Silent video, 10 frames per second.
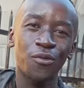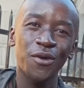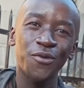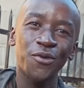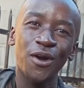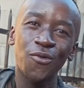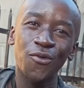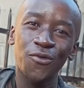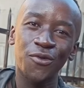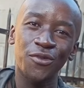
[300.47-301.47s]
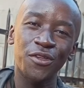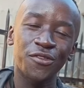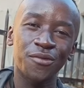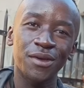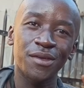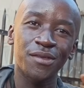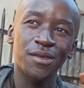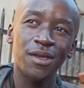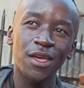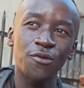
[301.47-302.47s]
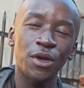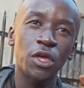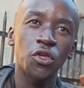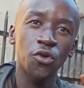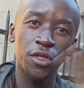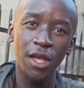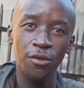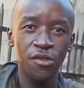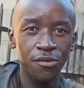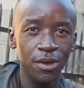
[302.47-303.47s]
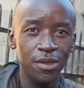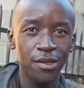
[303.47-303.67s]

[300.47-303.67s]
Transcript: why you know Kakuto district? Anyway, Georgia district.